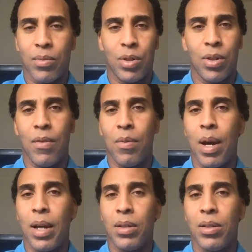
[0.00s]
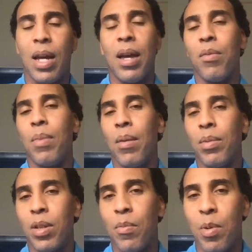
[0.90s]
I'm sure everybody's not everybody,
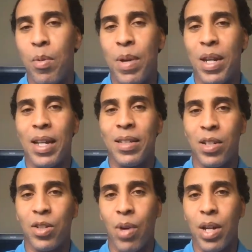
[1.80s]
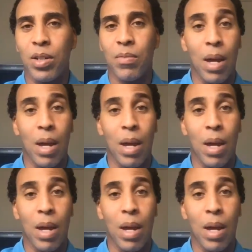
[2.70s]
but some people have been in that situation.